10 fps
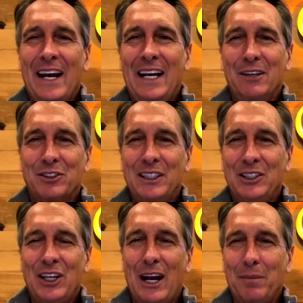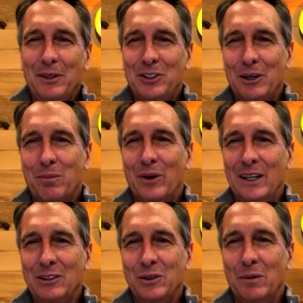AFC championship
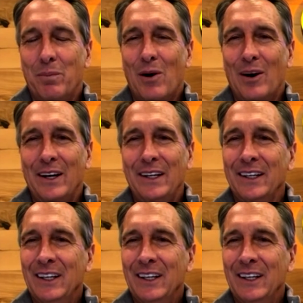ring to a party.